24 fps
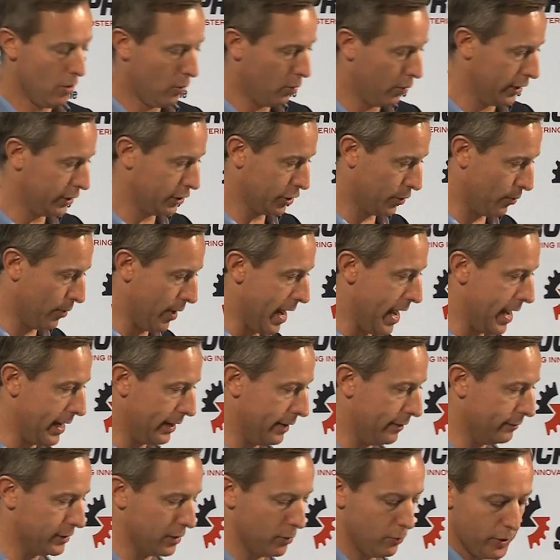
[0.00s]
which
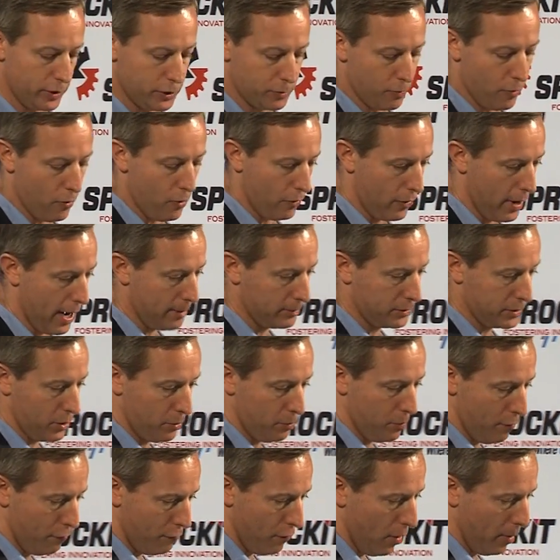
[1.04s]
creatives and which programs they're
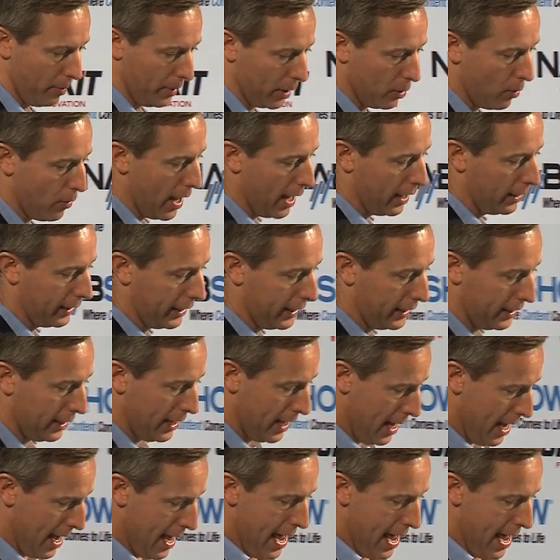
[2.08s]
performing well in.